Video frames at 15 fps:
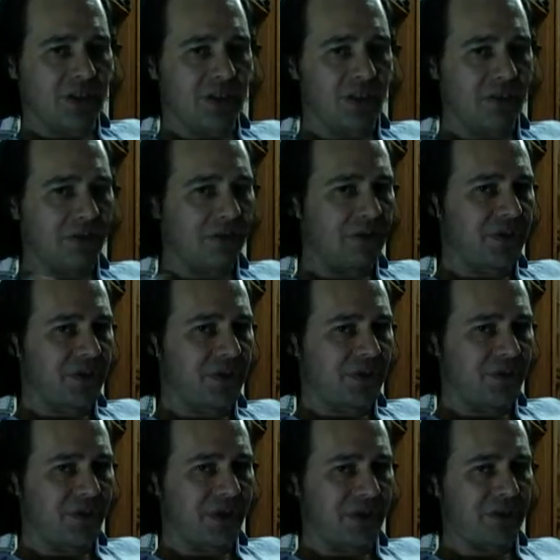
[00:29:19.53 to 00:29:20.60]
shows
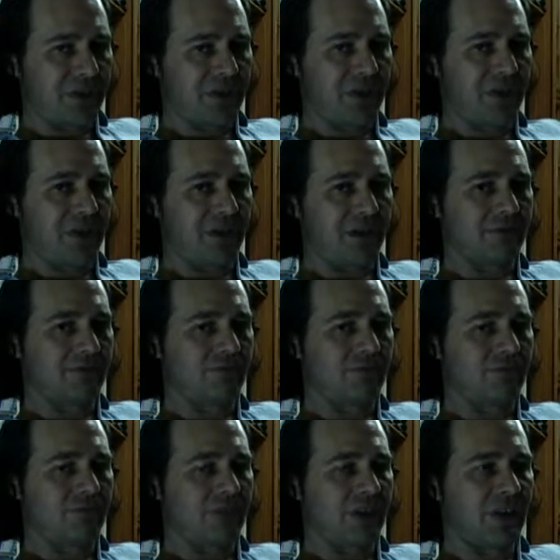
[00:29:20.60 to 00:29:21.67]
2 actions as well.
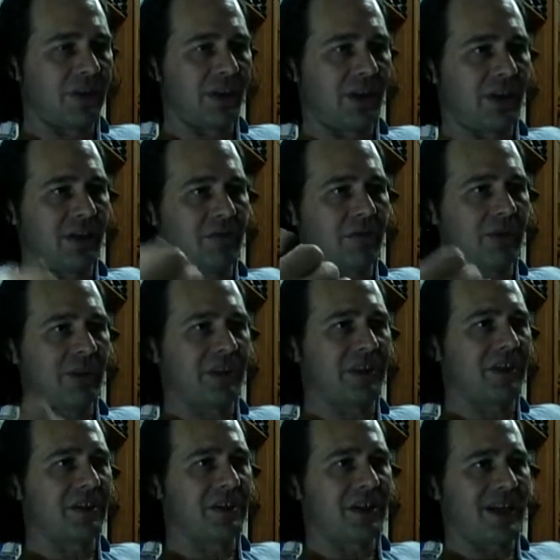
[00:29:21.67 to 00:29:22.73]
Okay? One
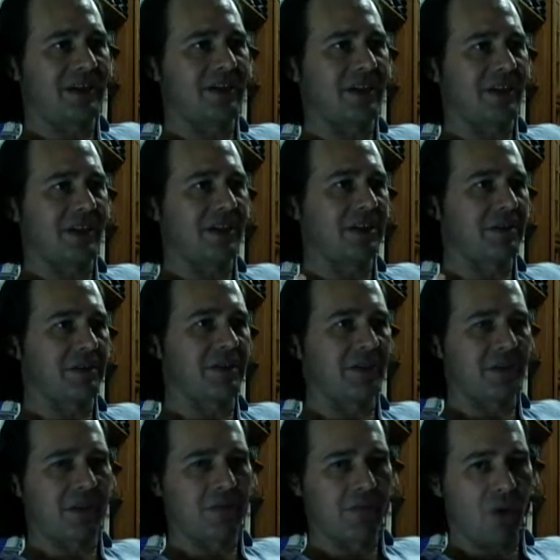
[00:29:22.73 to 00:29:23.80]
is an action at a
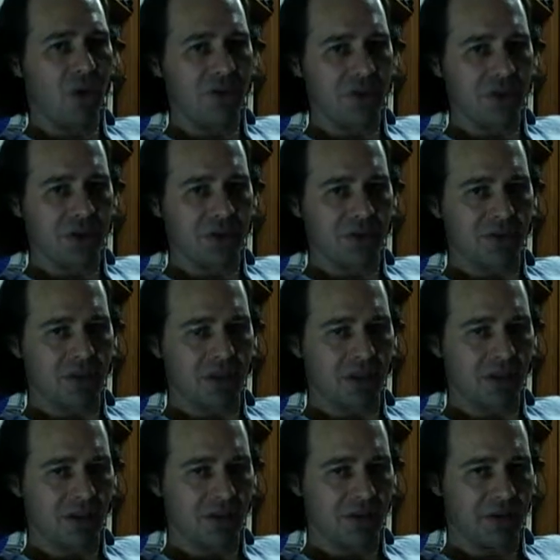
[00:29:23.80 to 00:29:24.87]
specific moment.
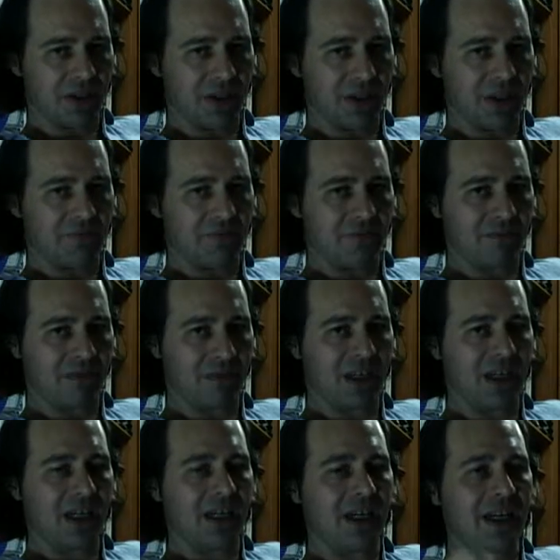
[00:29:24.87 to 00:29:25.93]
Okay?
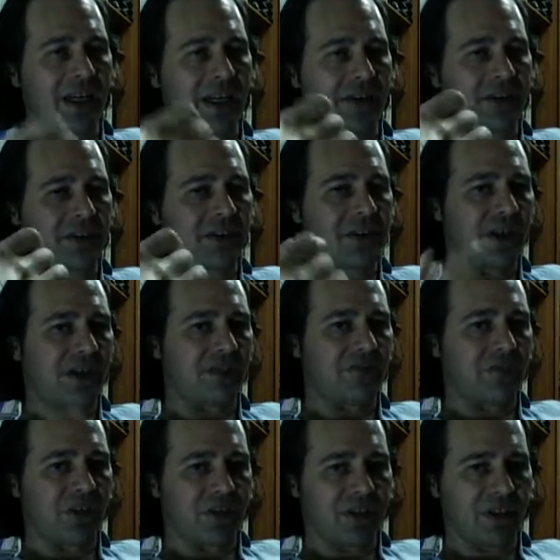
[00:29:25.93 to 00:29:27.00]
And the second
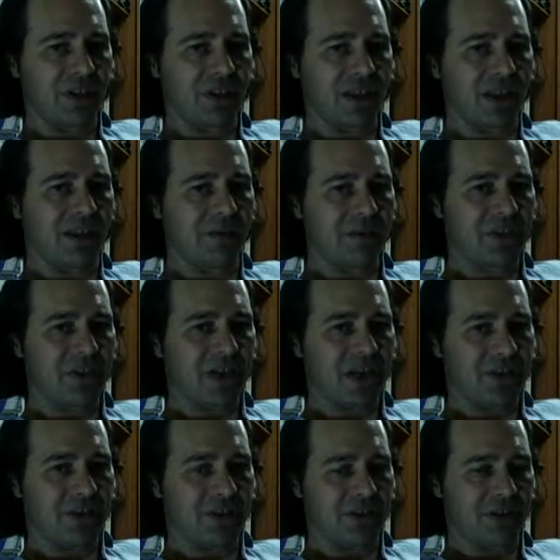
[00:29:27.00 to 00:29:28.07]
one is a limited
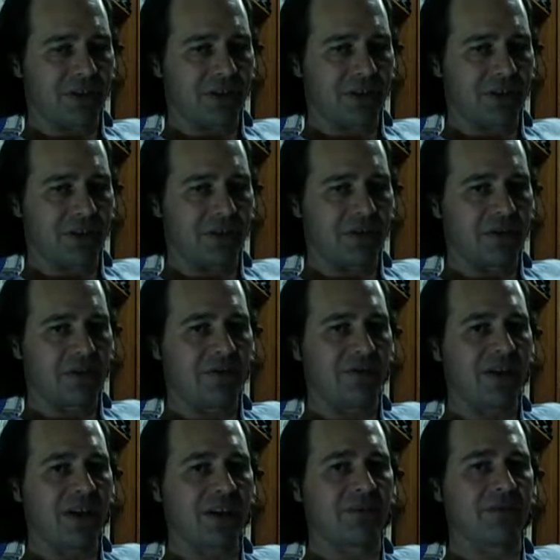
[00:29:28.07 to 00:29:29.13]
action. So,
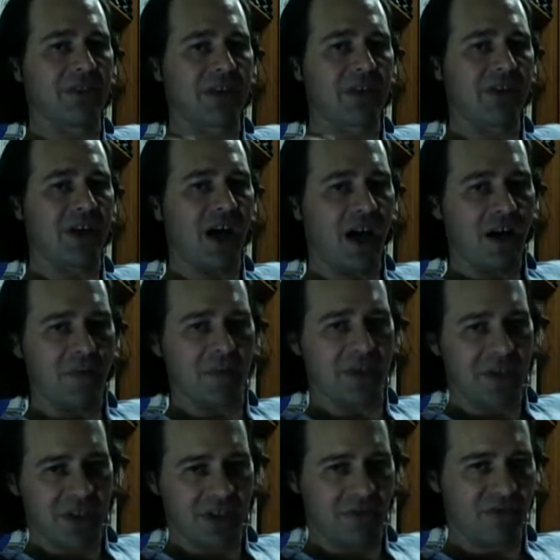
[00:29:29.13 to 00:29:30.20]
effectively the
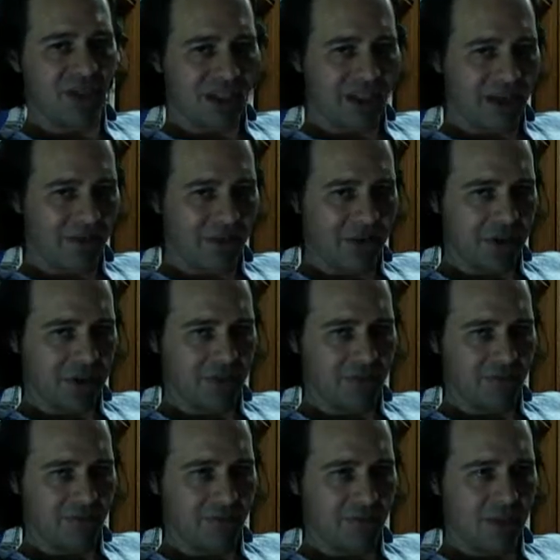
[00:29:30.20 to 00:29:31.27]
opposite of the indefinite.
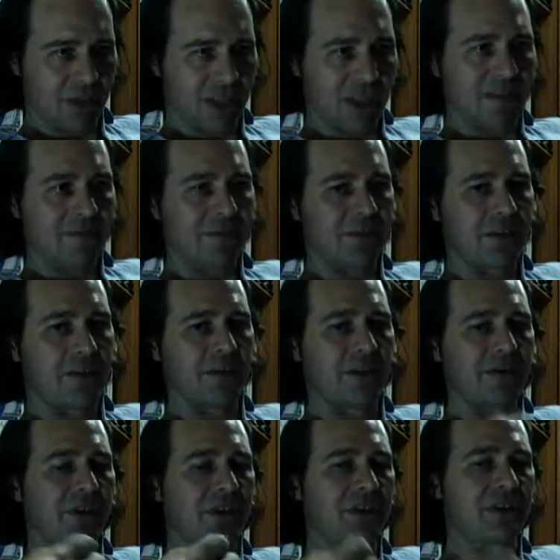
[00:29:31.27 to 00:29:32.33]
Then the
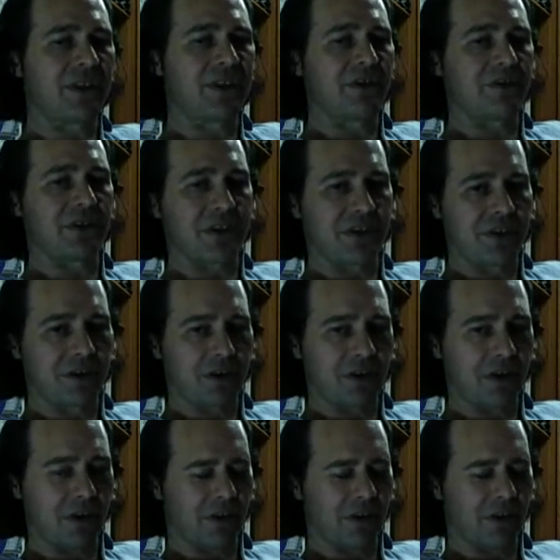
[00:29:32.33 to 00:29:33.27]
perfect continuous has the